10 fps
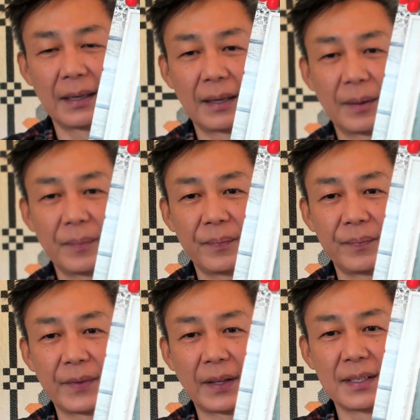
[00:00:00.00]

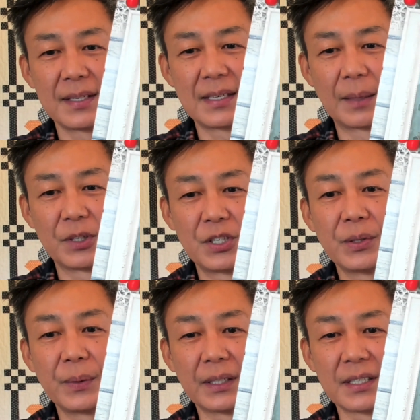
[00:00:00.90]
Now this is number
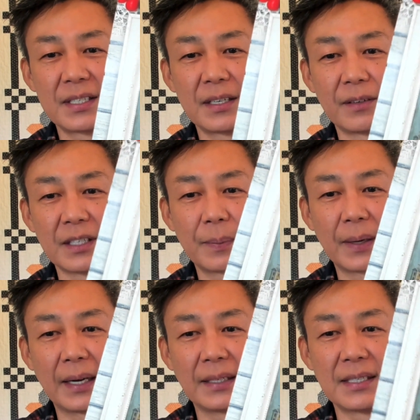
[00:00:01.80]
2 in a series,
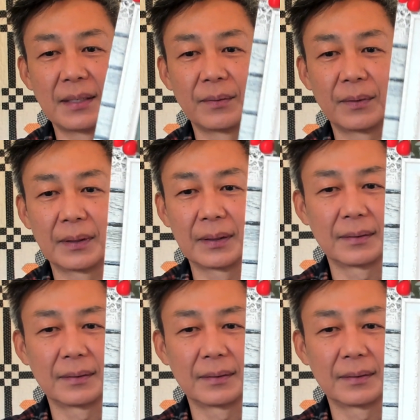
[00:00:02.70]
but I'm